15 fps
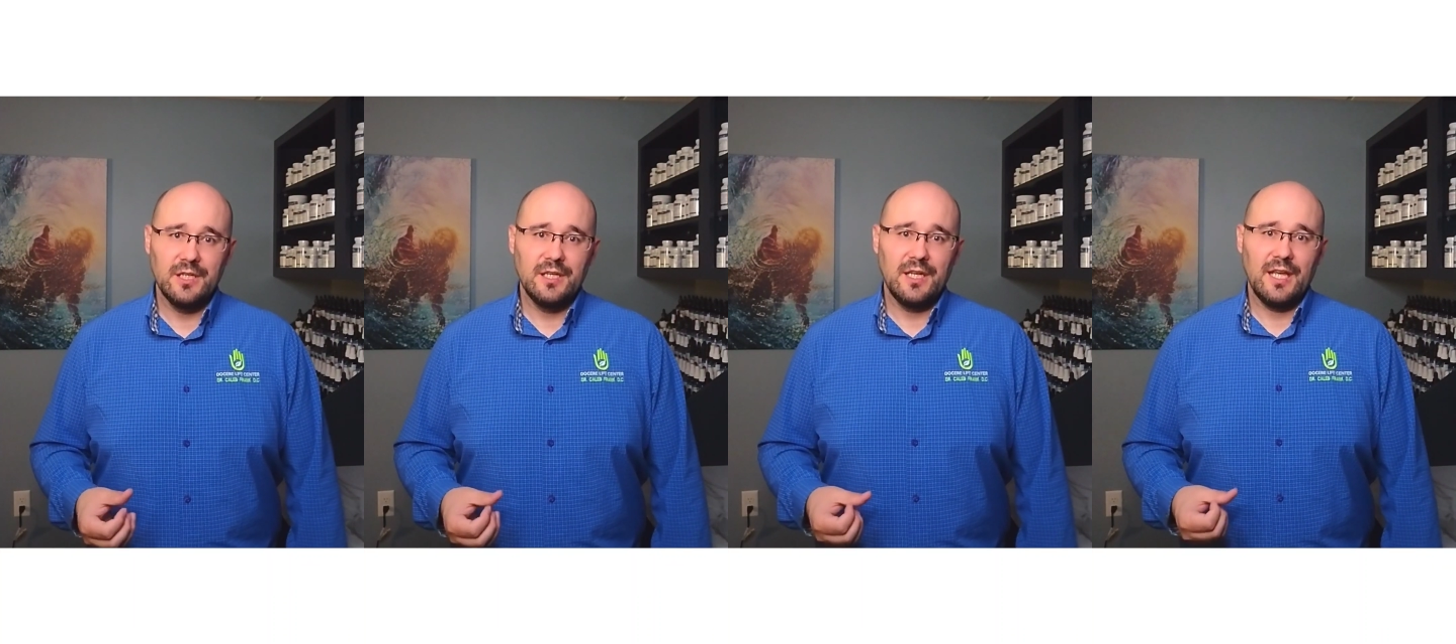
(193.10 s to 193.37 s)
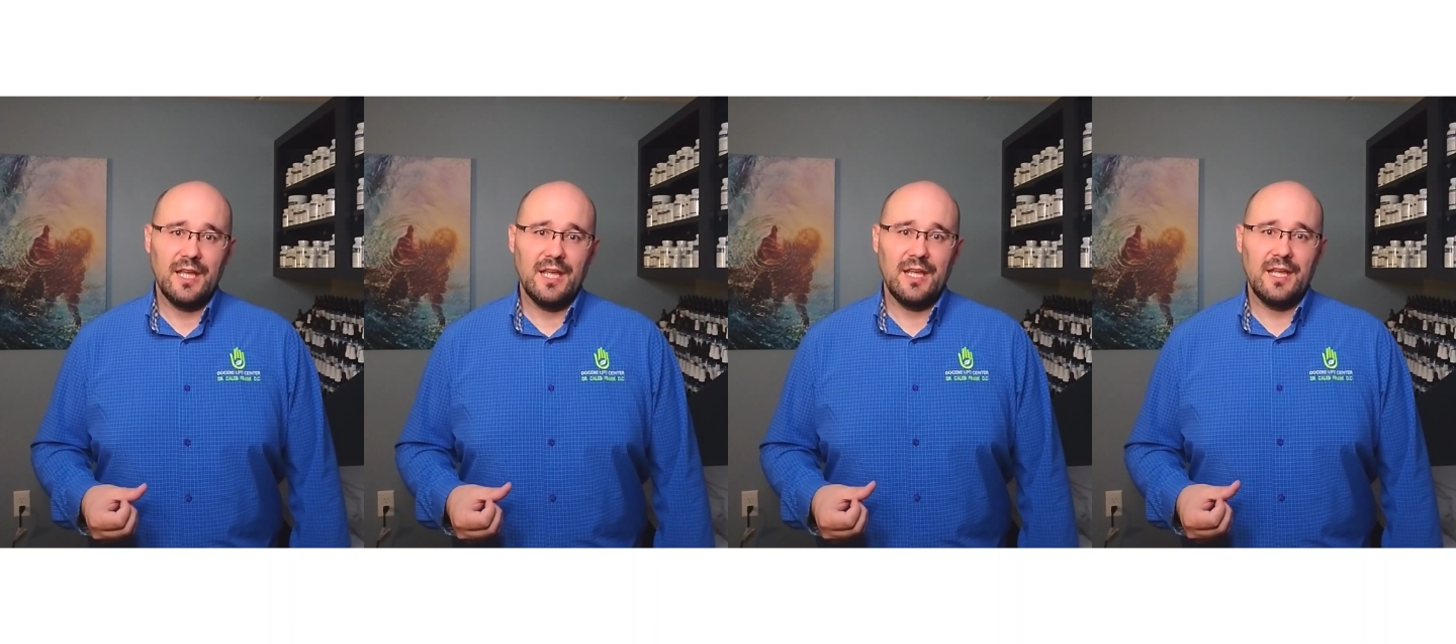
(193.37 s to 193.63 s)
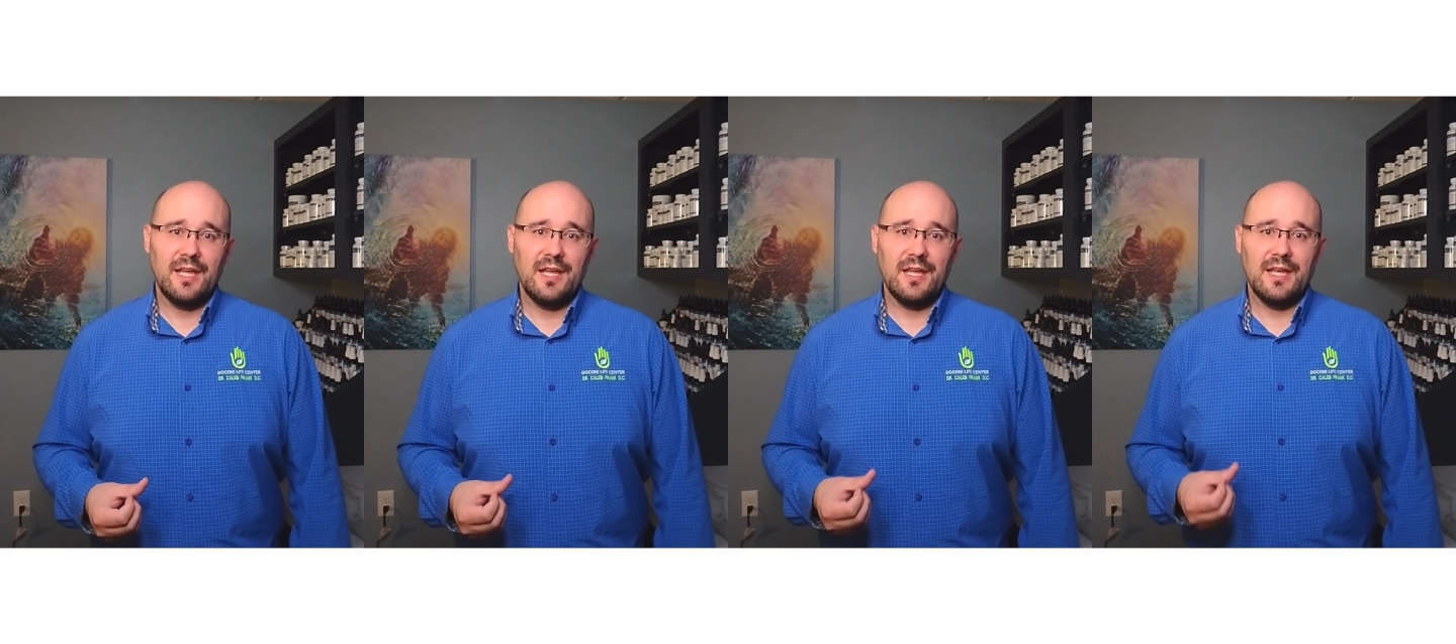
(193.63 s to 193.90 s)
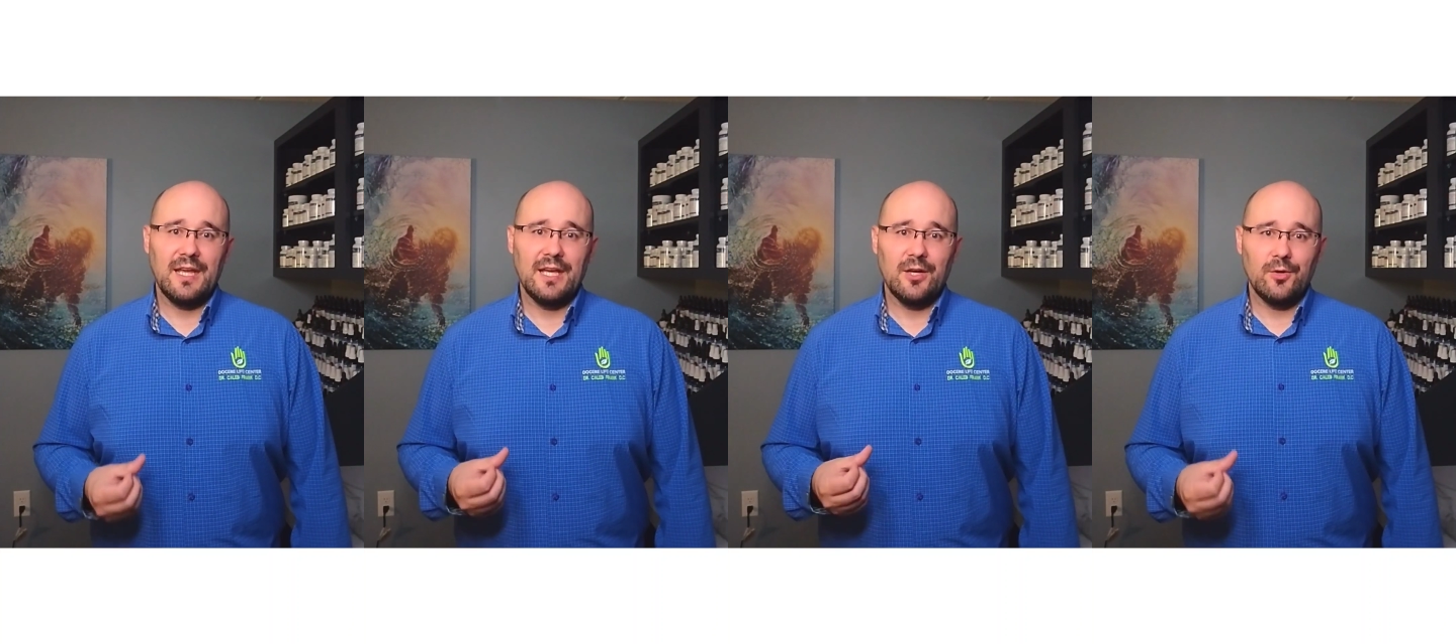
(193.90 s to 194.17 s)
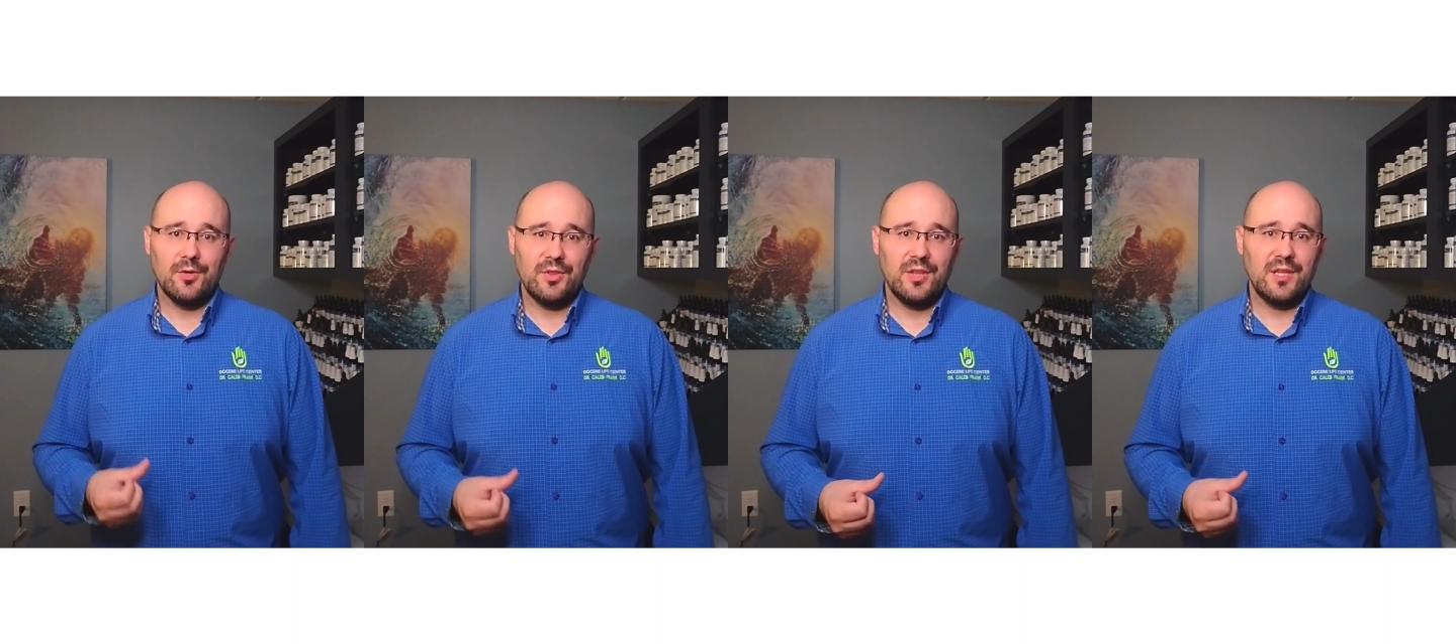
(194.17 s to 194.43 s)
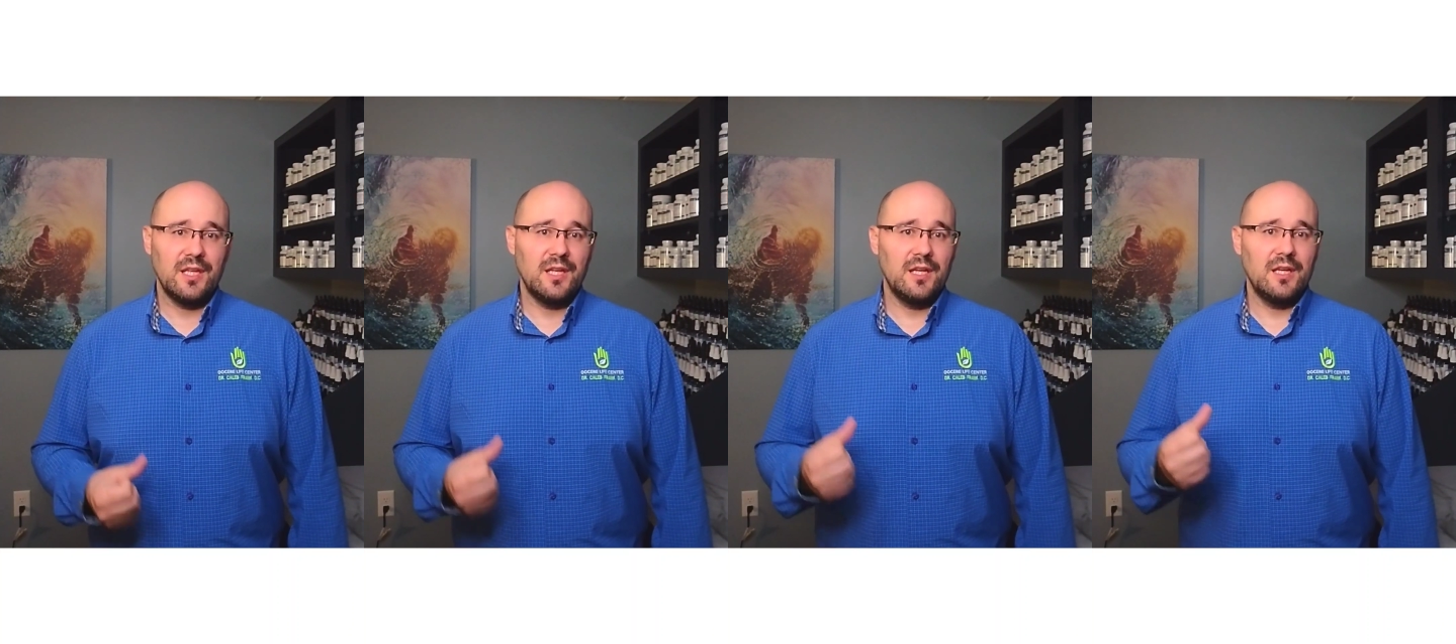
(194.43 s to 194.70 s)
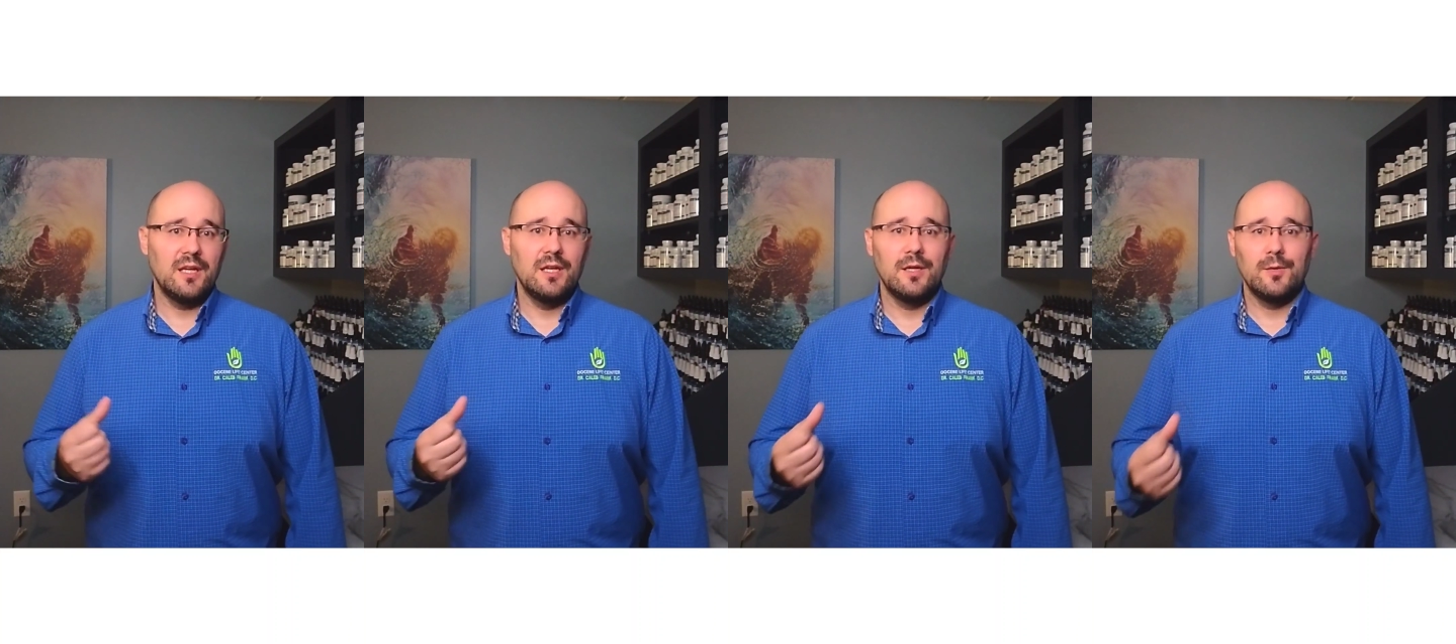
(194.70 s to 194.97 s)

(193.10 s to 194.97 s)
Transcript: a healthy